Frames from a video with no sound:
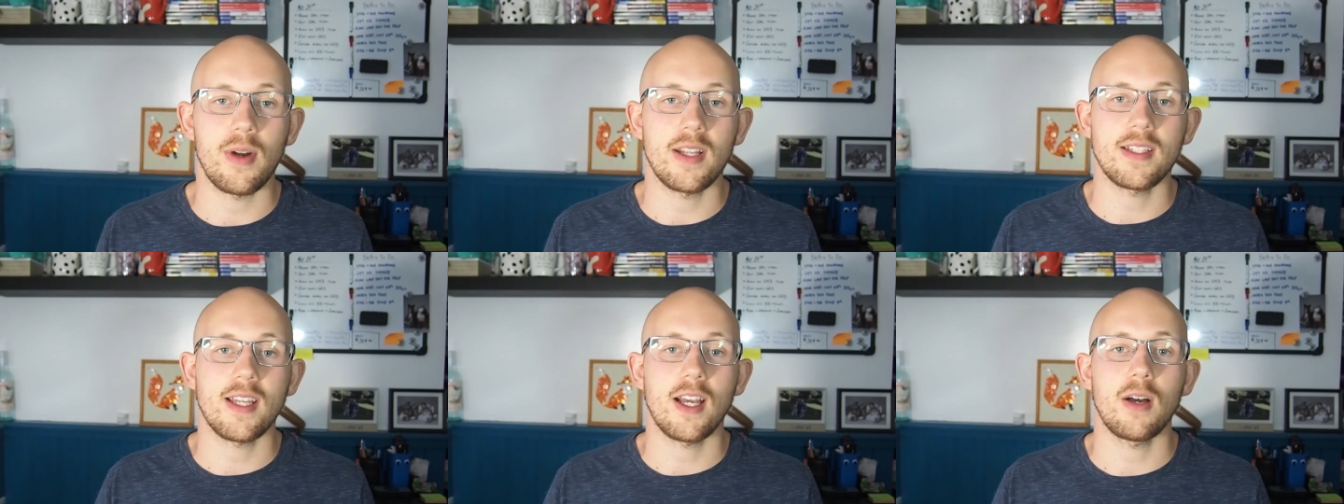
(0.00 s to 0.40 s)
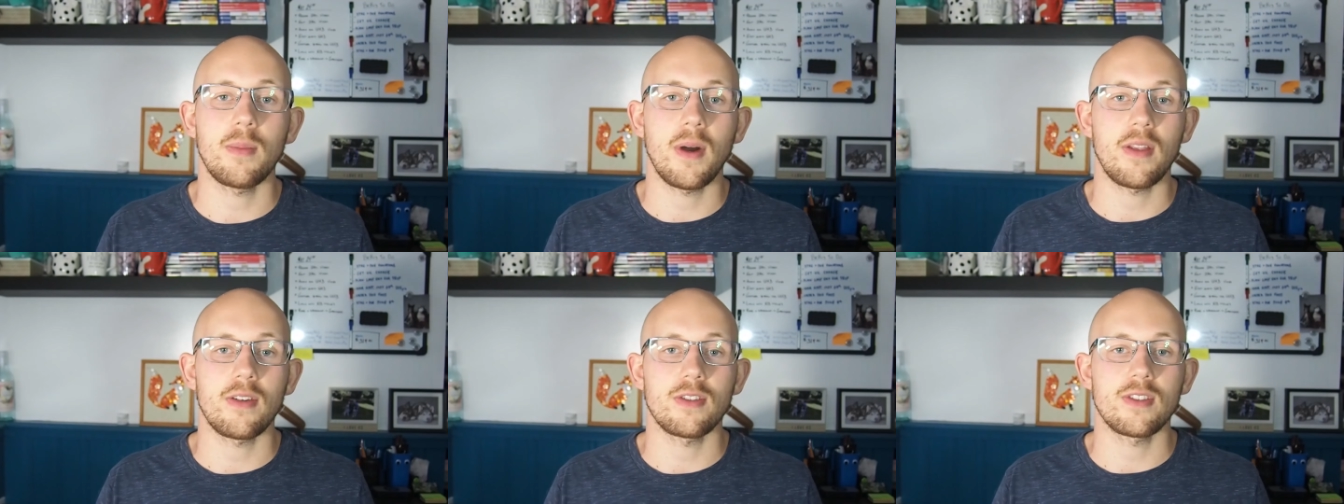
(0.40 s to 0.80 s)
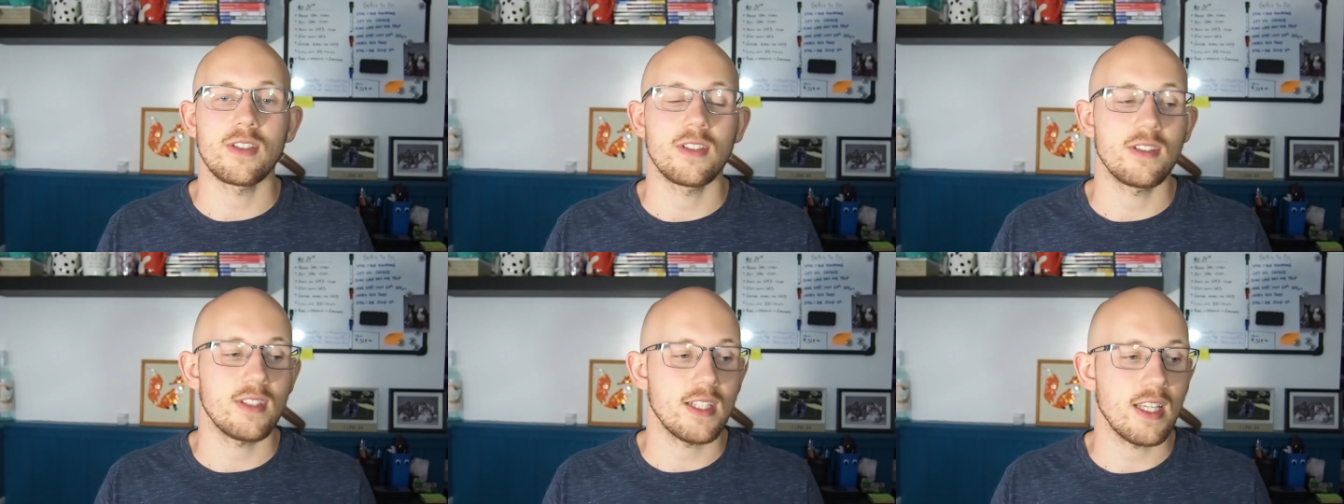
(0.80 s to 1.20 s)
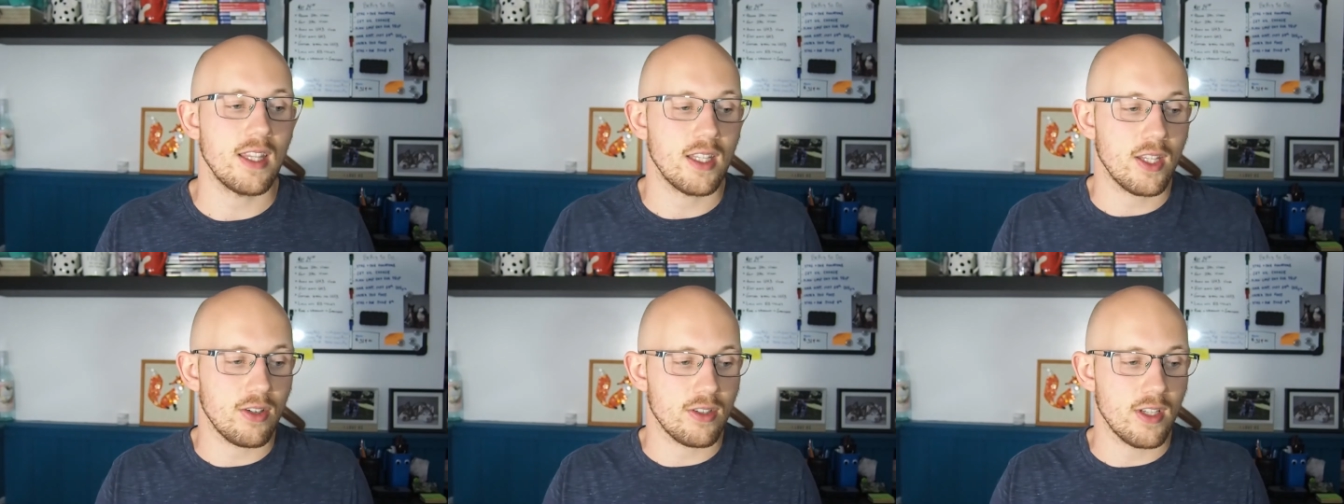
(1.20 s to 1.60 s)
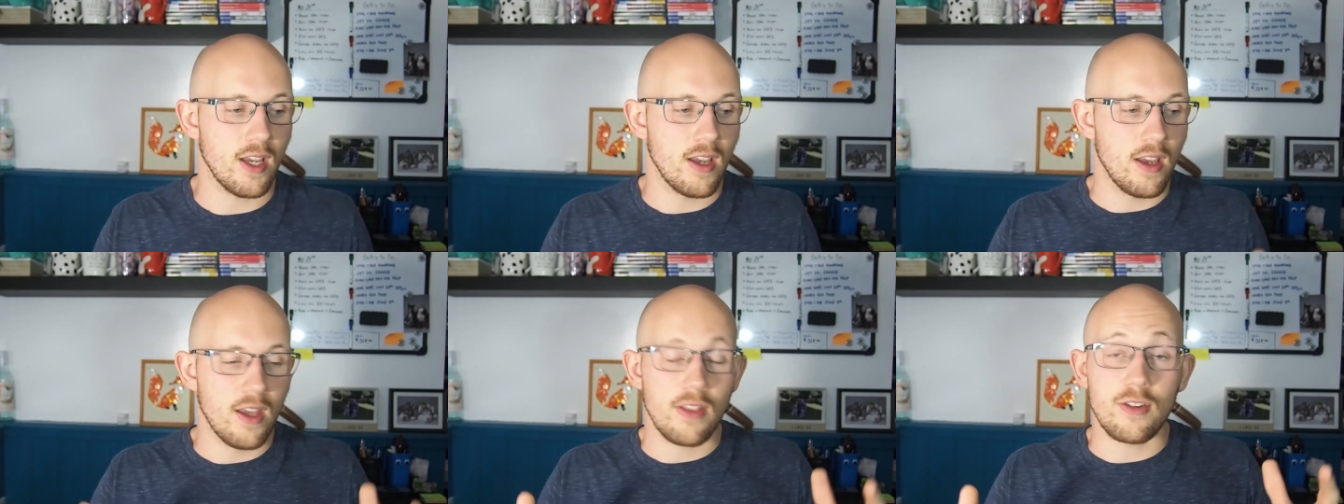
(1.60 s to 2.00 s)
wanted to help others see that
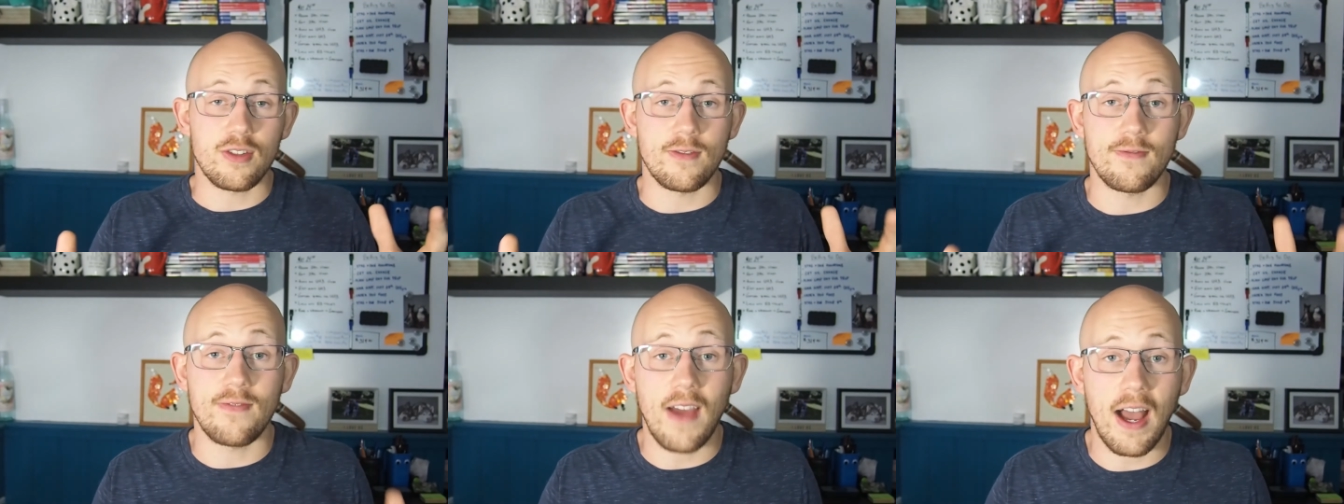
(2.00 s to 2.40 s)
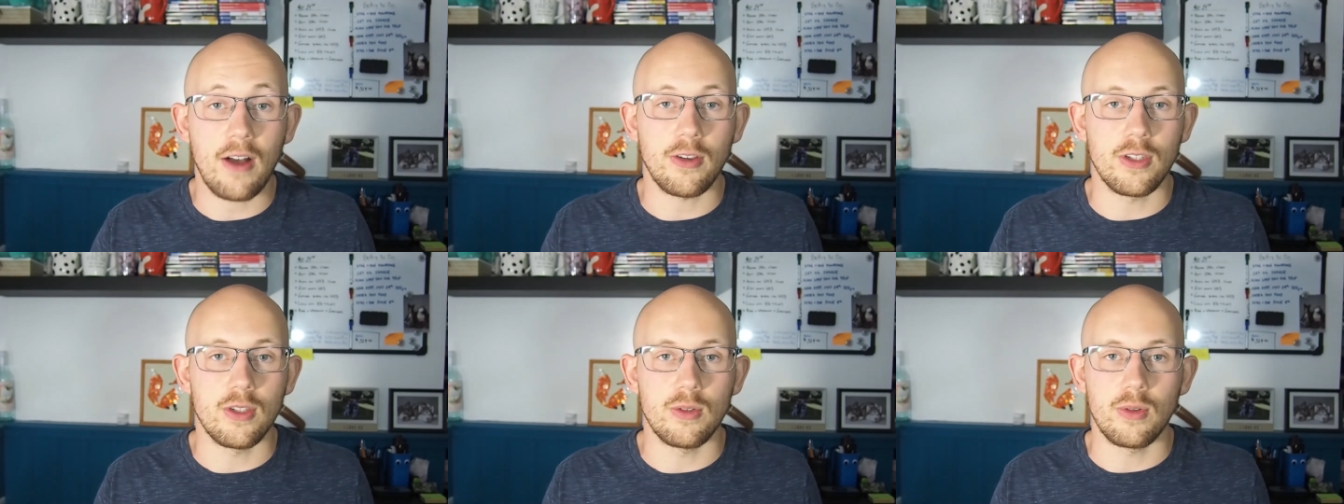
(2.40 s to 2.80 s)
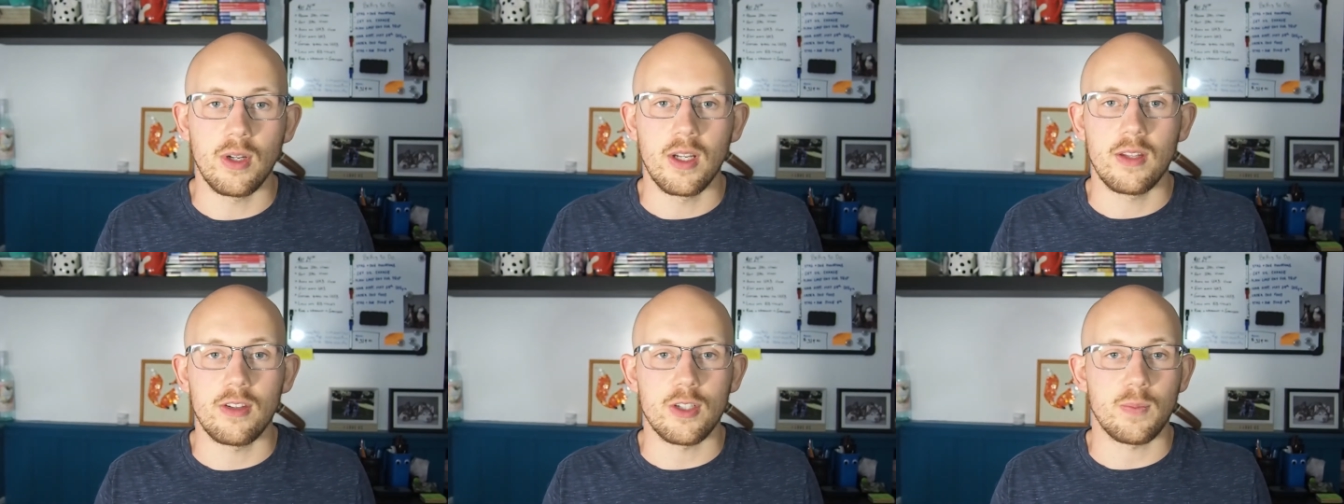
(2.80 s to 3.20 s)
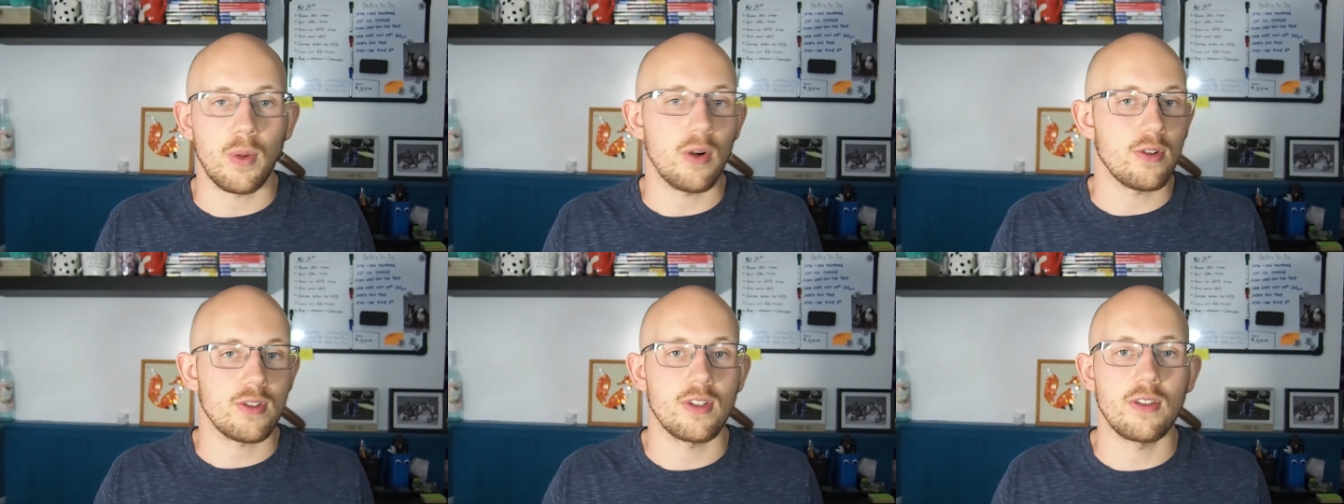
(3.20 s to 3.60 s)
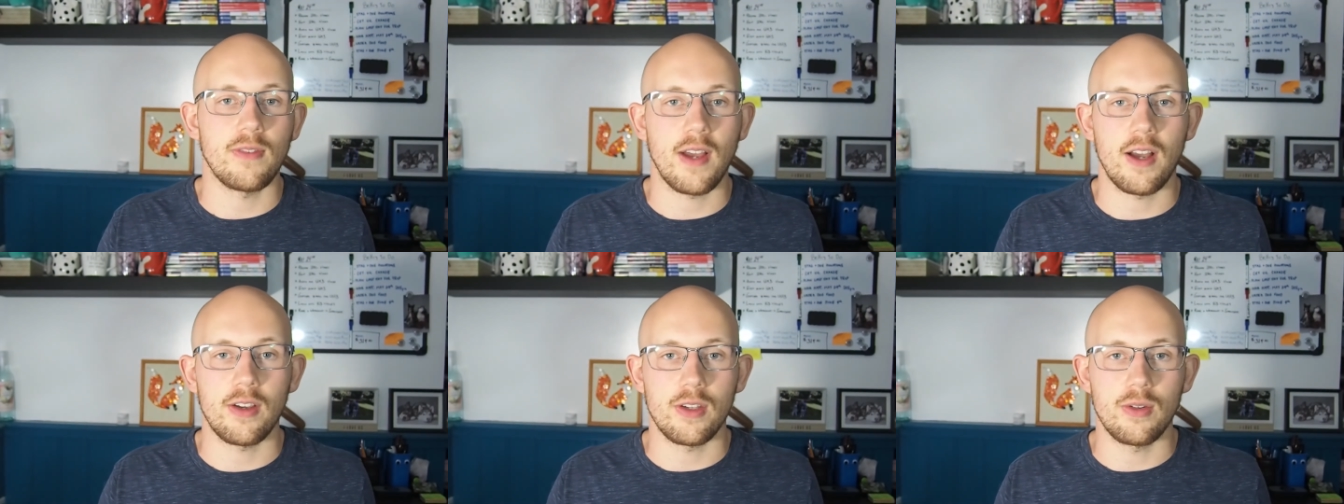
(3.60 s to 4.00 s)
there's there's value, there's
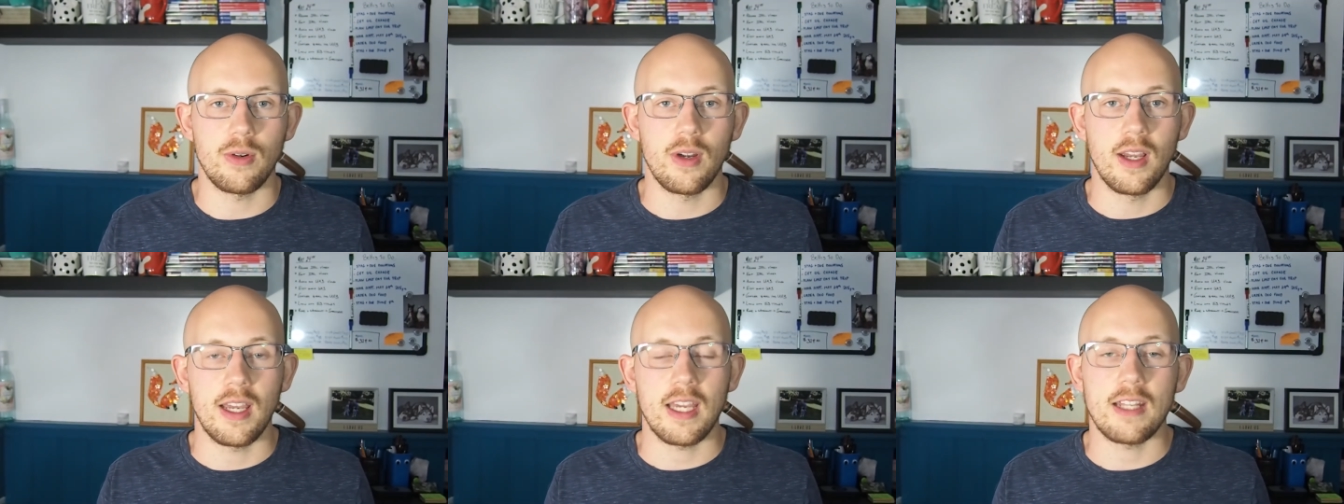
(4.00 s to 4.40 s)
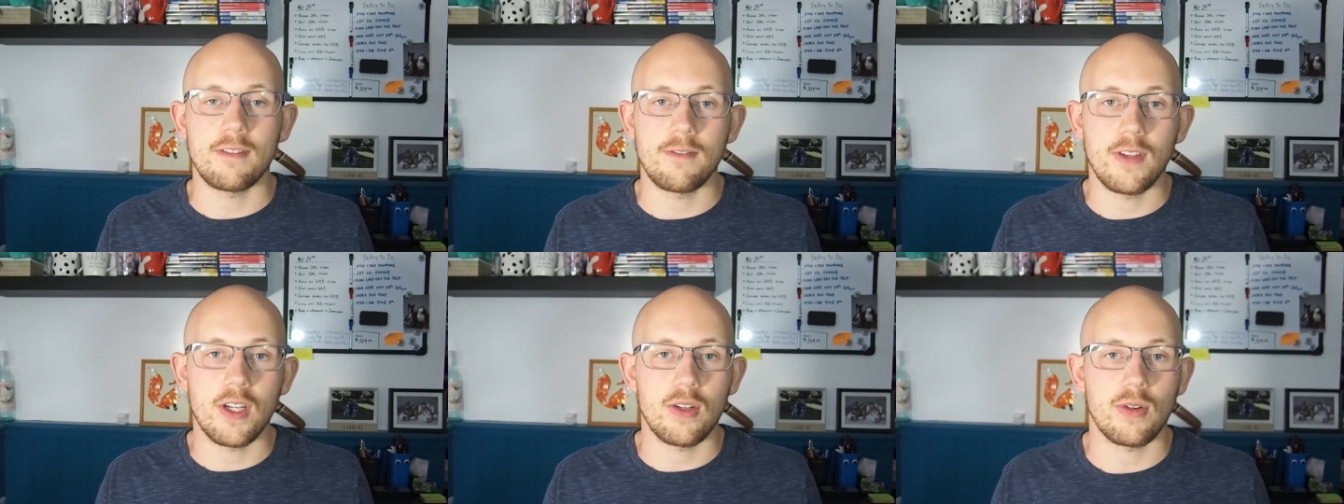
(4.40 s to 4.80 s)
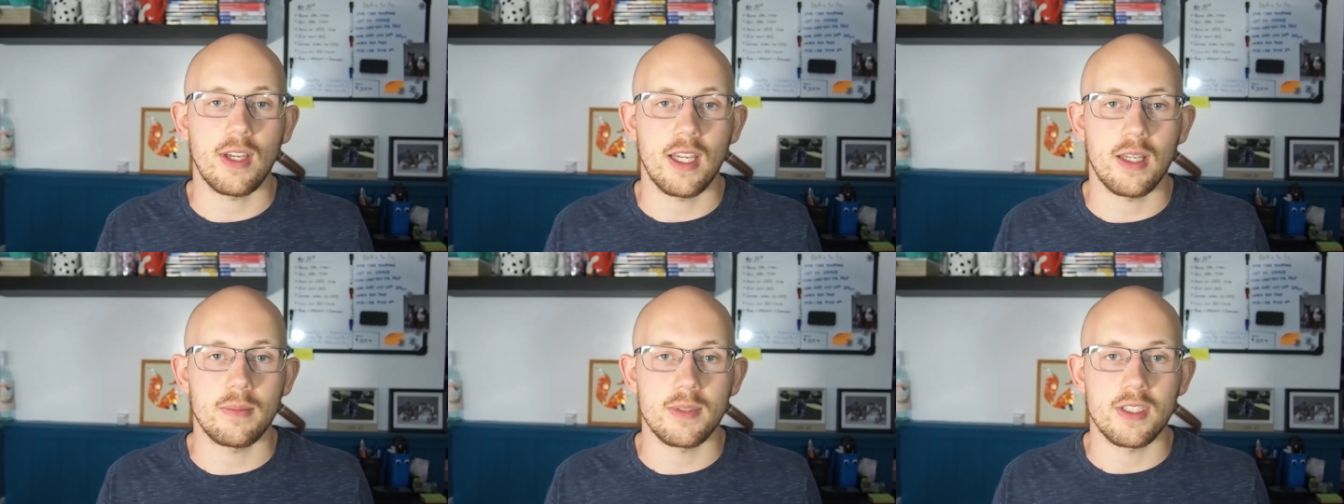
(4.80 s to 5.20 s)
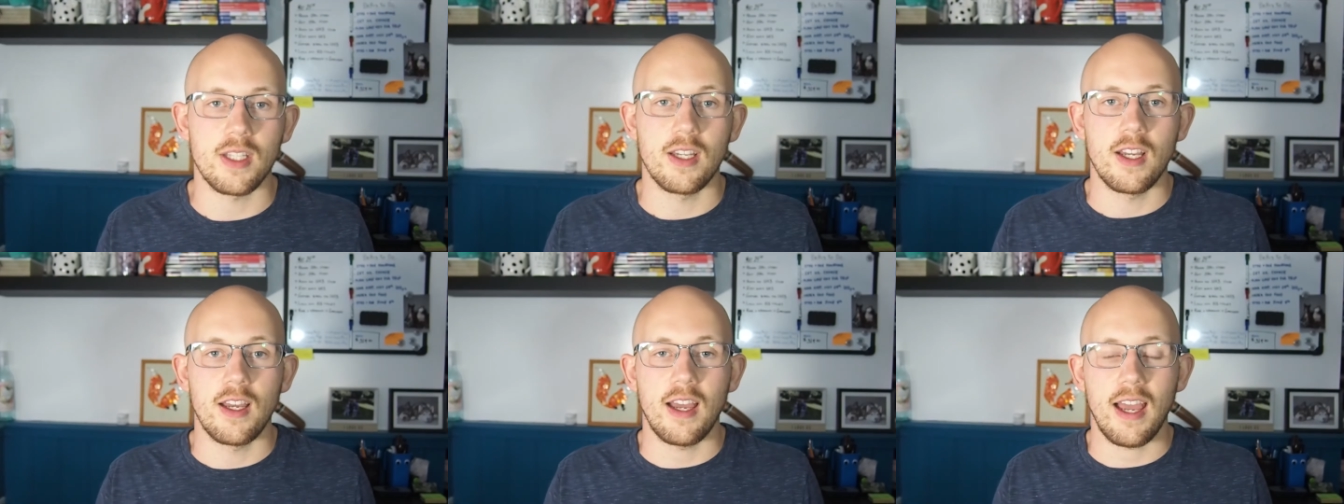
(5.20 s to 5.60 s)
personal value in video games,